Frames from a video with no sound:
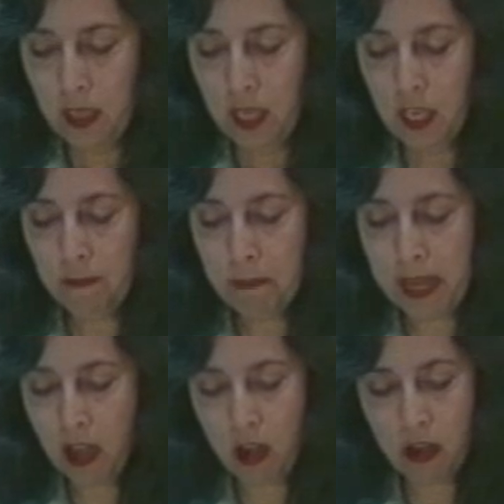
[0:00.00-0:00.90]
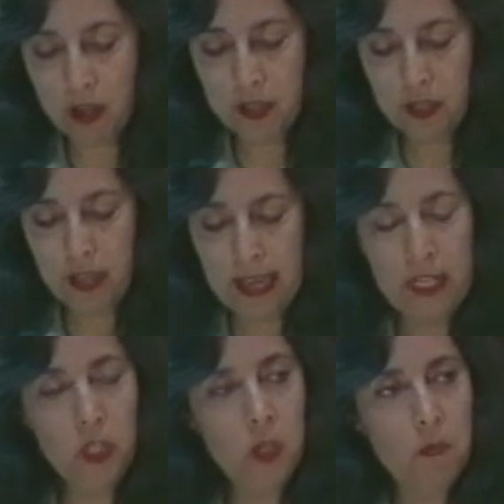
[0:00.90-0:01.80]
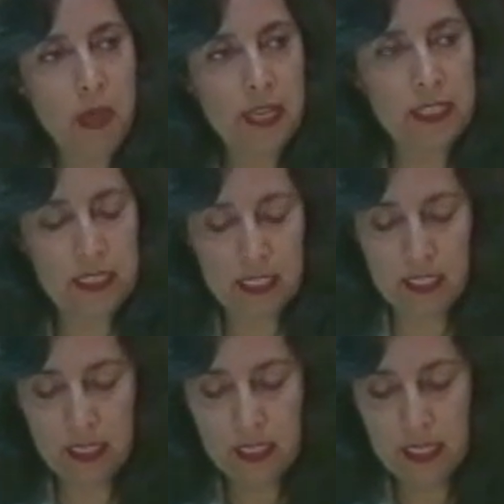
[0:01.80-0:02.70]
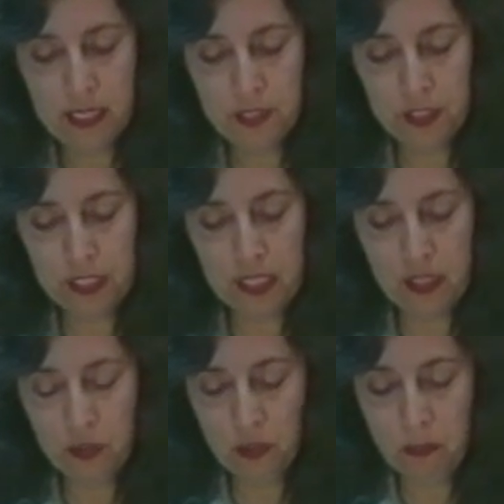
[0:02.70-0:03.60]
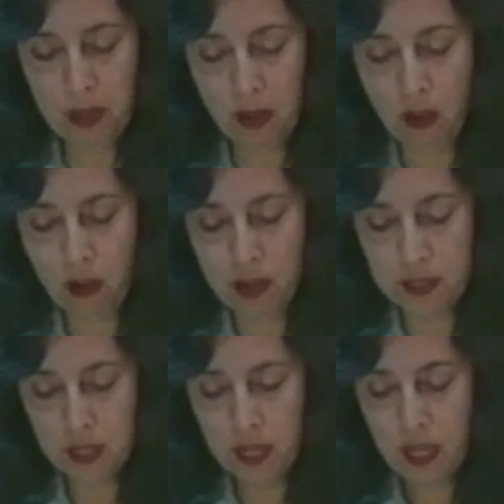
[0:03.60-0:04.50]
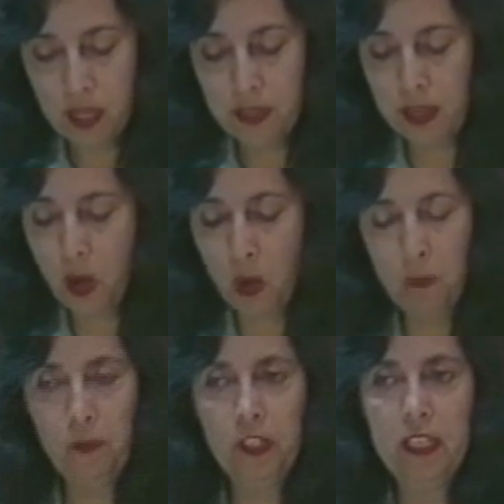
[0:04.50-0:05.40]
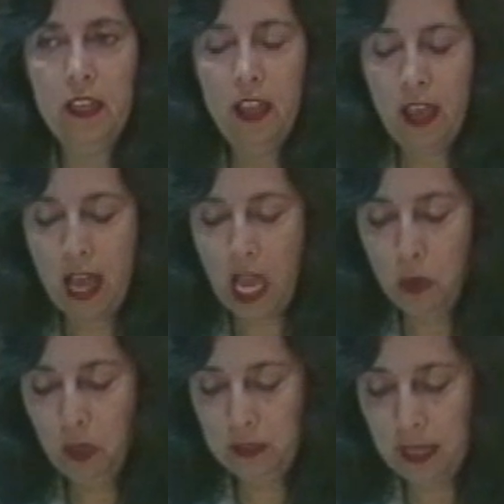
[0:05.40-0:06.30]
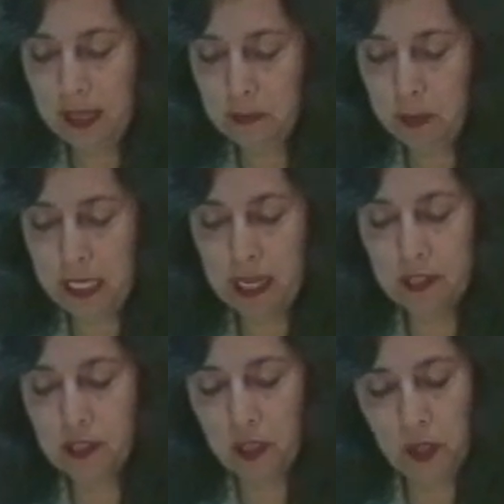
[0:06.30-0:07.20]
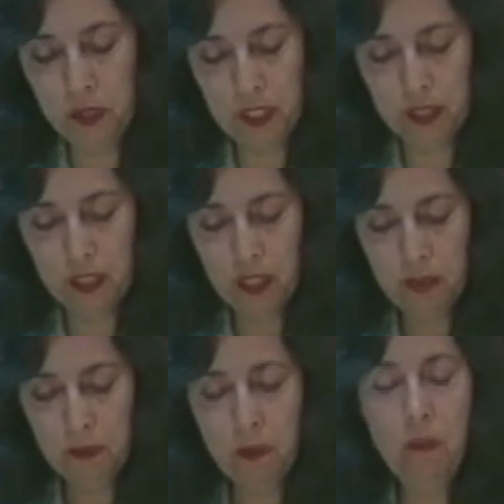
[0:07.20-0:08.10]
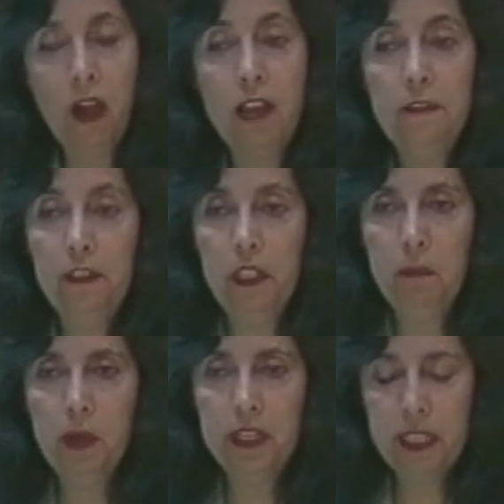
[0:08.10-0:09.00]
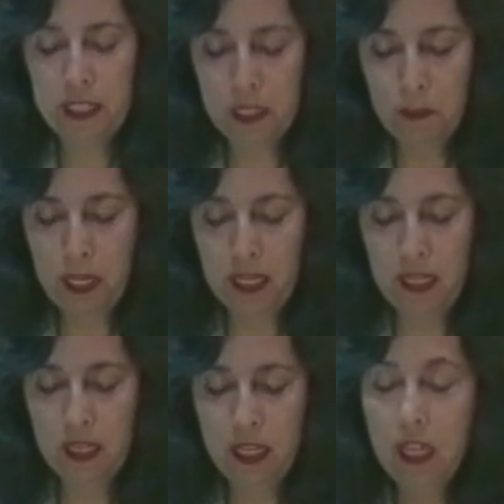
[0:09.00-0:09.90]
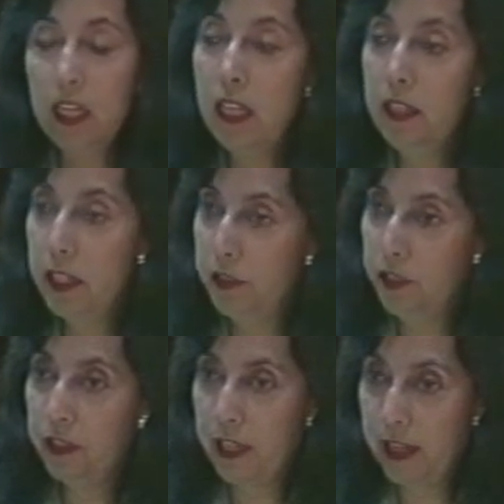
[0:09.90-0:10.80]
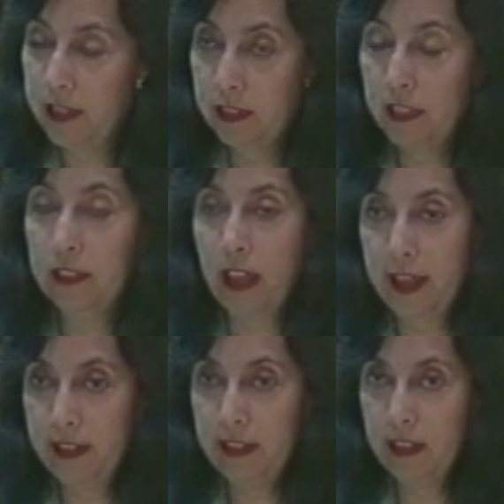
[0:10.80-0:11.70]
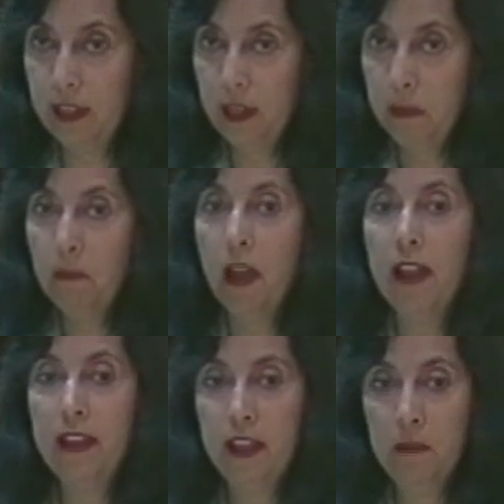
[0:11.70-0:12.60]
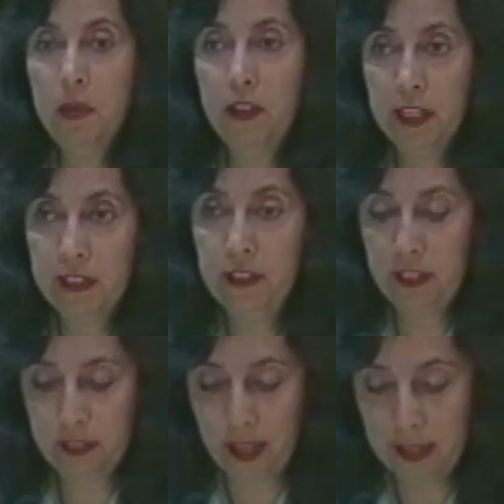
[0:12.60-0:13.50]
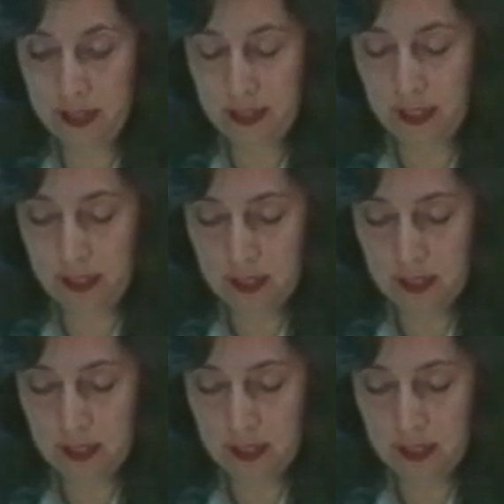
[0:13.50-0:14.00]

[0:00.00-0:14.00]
If my heart and humanity is seen through my art, then hopefully I will not be excluded from rightfully participating in this society, my American society.